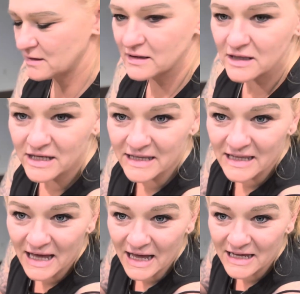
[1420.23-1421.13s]
Look at
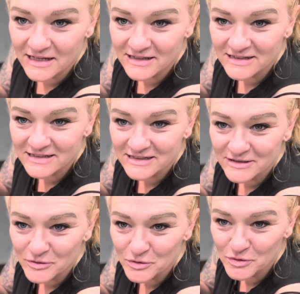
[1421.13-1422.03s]
that.
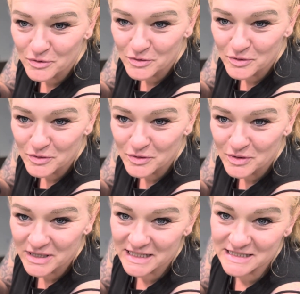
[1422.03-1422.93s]

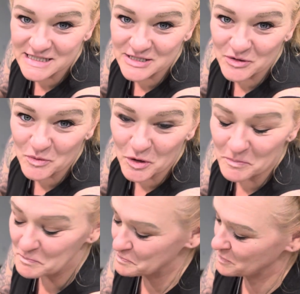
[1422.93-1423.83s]
Ooh, it's still
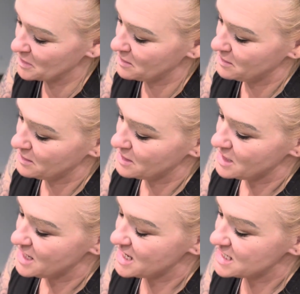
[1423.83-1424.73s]
warm.
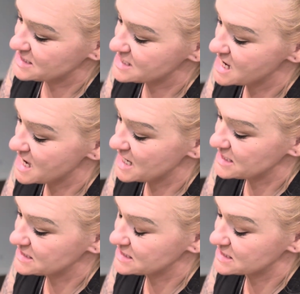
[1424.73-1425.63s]
It
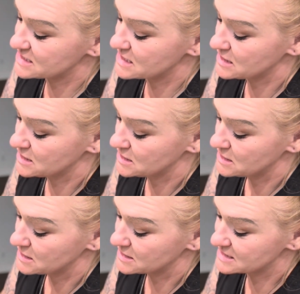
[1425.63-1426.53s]
tastes,
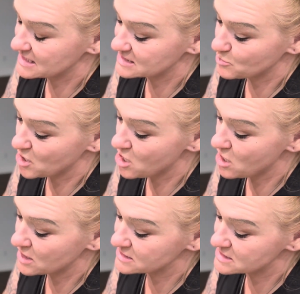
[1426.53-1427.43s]
because it has the
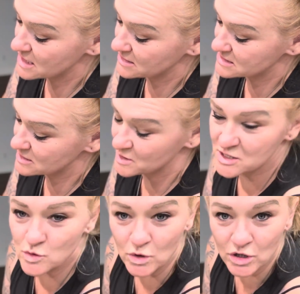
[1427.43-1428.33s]
pecans and the cinnamon
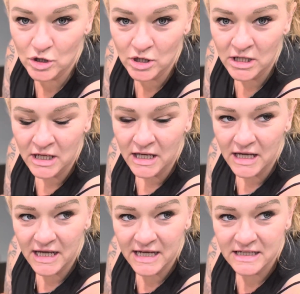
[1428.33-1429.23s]
swirl,
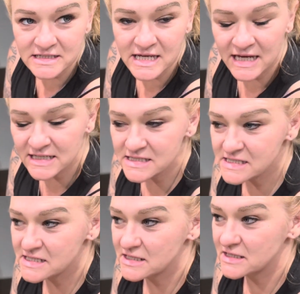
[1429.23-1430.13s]
it
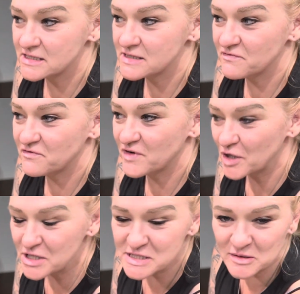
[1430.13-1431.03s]
tastes
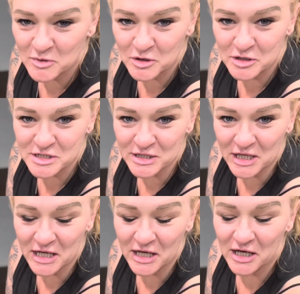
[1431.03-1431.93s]
very similar to
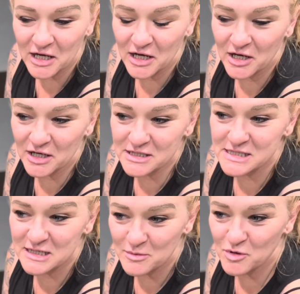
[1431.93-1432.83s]
like a
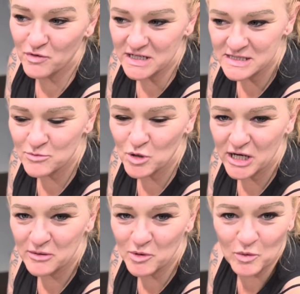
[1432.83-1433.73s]
cinnamon raisin
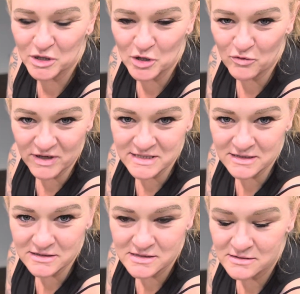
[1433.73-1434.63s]
bread, but with no
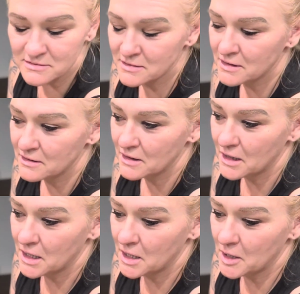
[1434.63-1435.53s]
raisins.
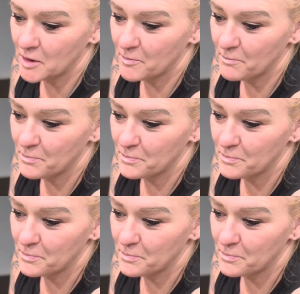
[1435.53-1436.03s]
And